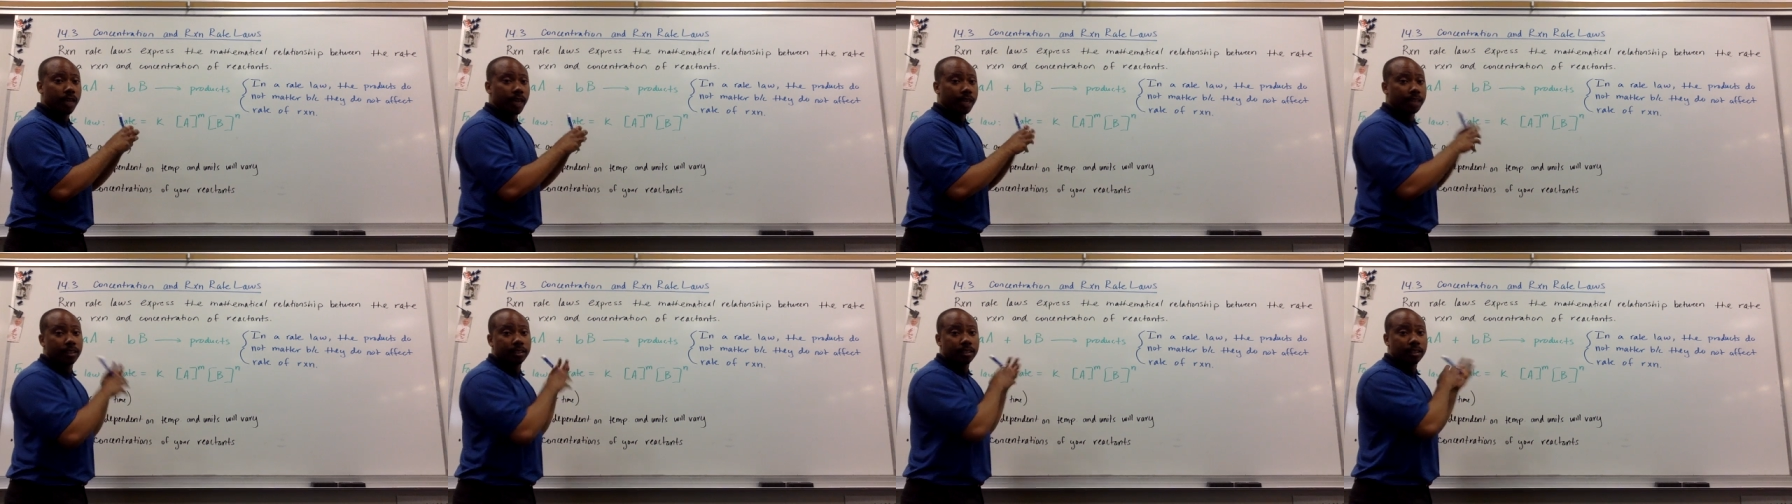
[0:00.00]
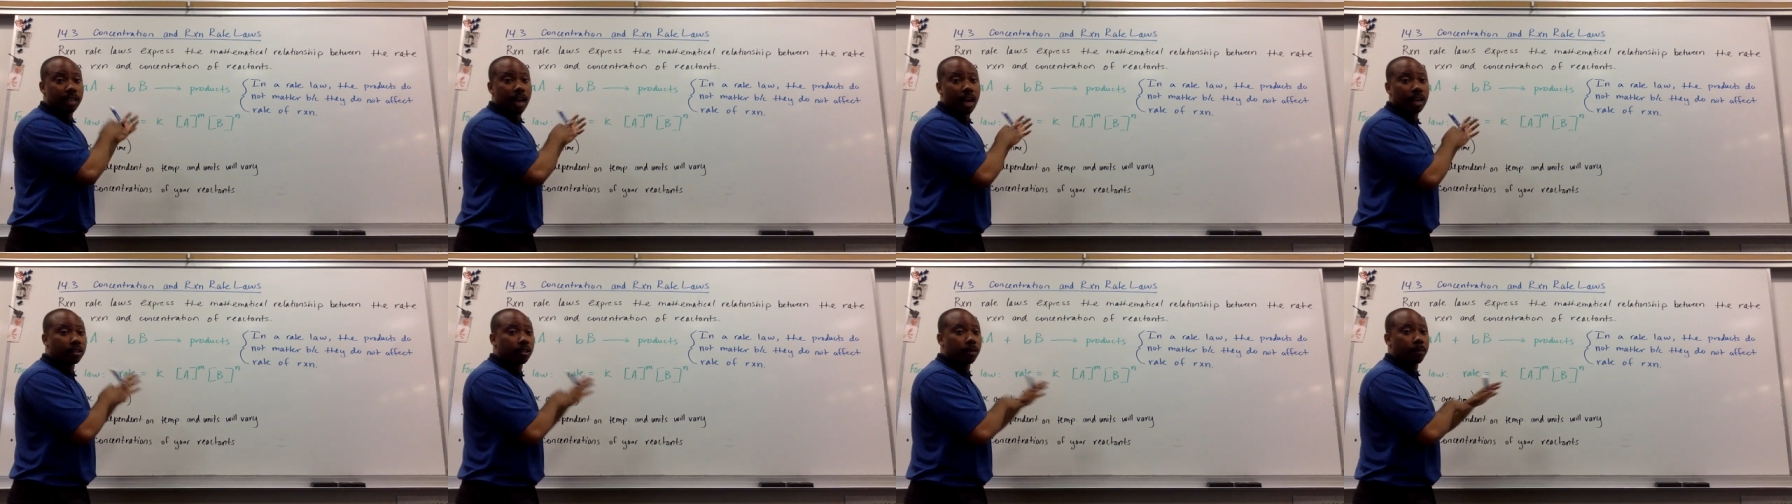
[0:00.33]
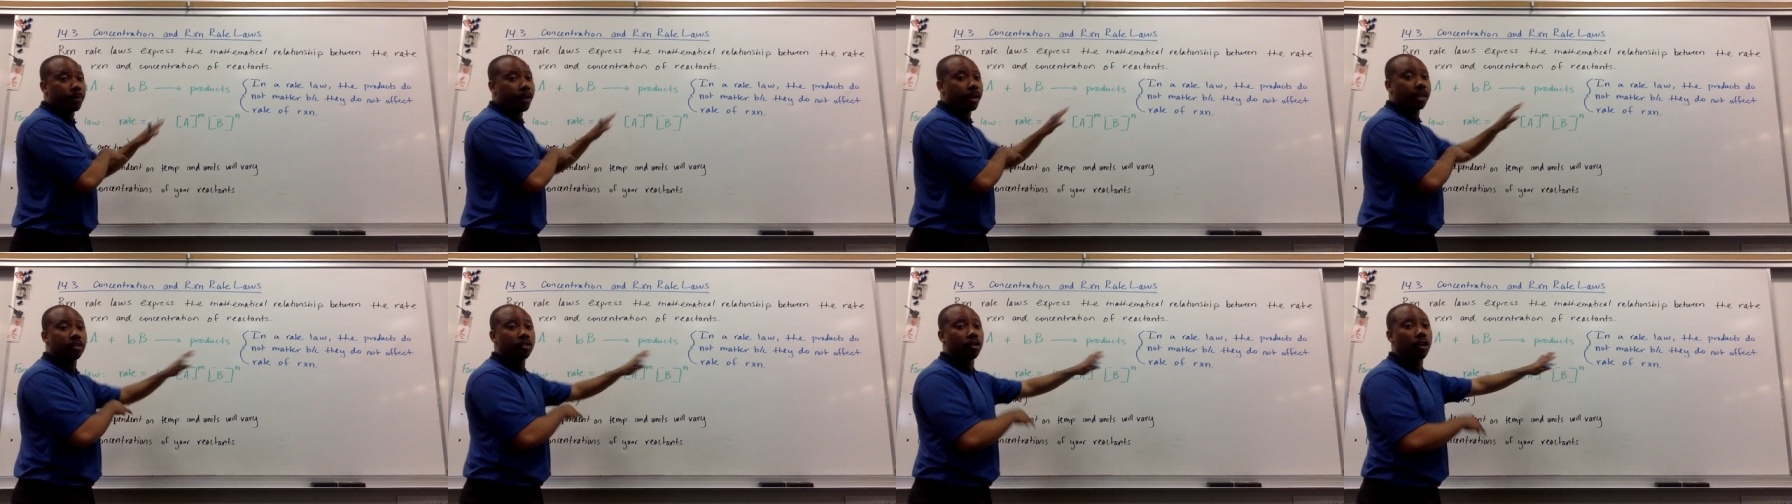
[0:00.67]
It does not
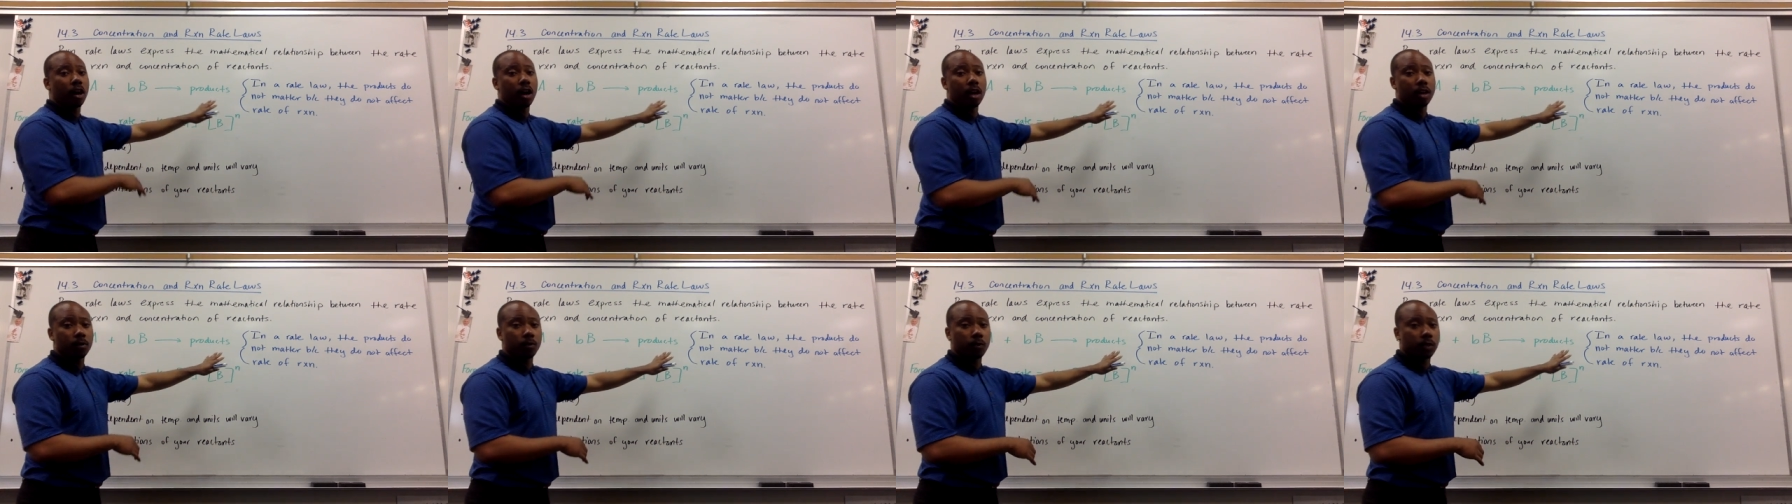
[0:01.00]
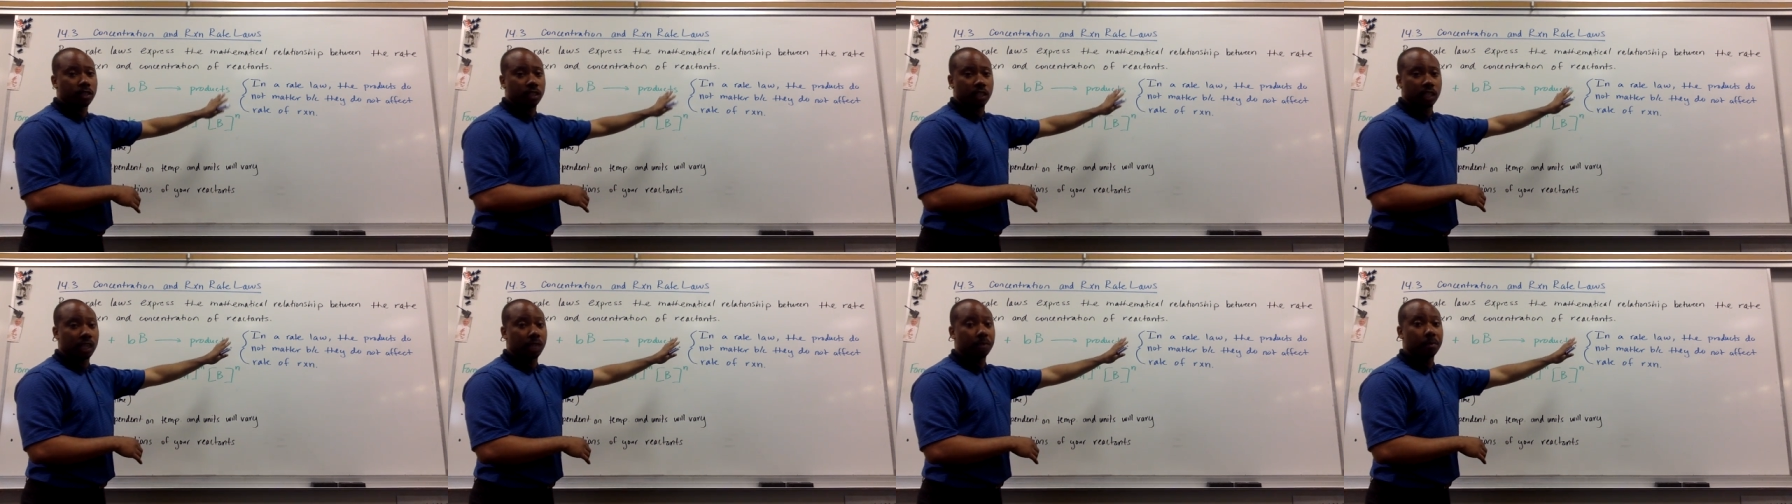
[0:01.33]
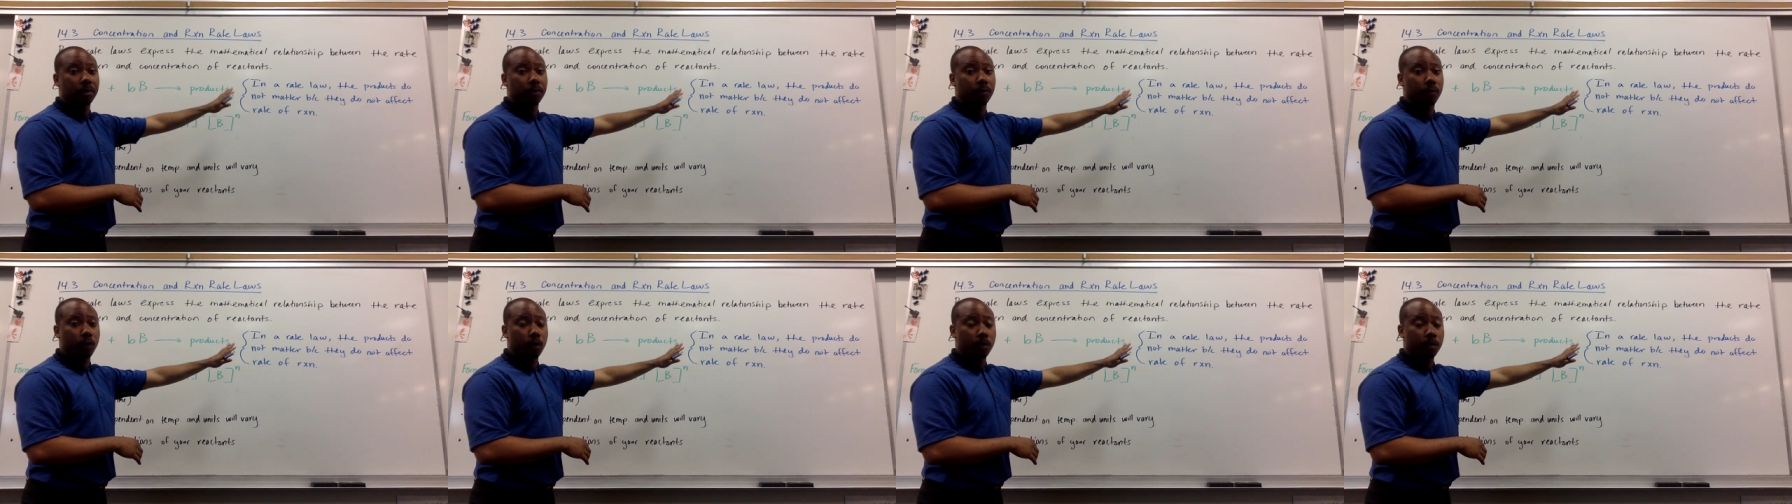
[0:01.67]
depend on what's going to
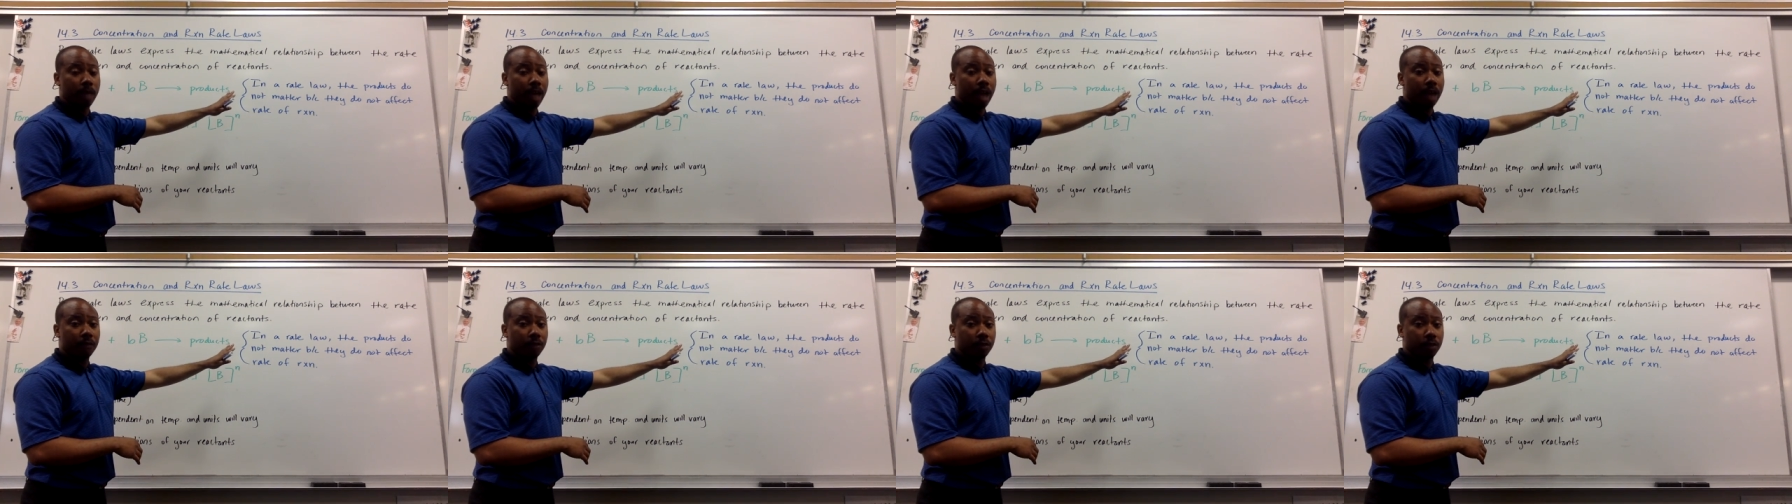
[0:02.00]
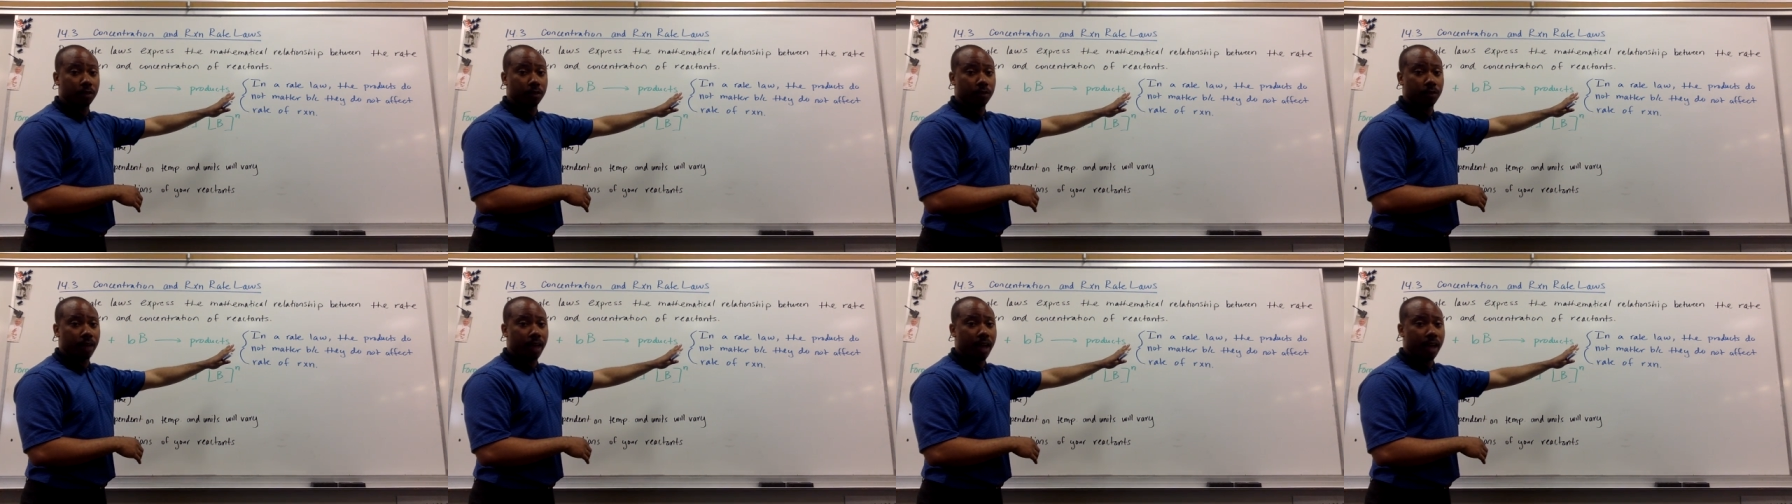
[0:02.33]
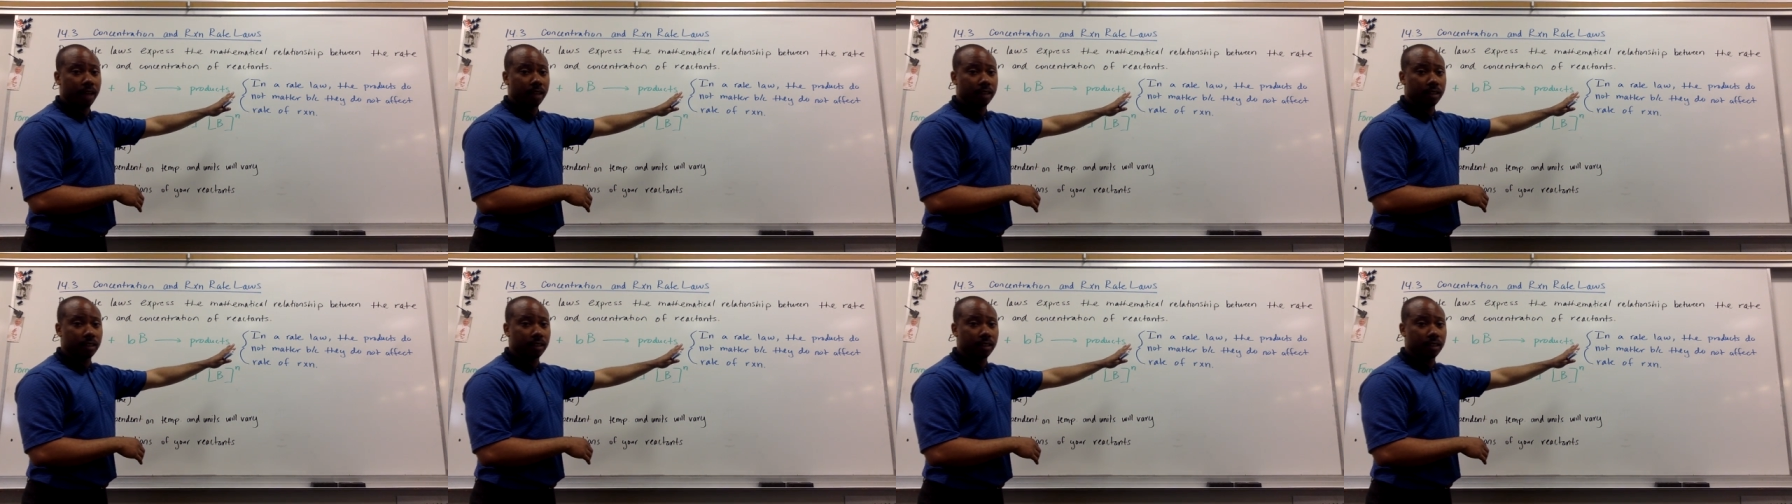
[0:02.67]
be formed after the fact.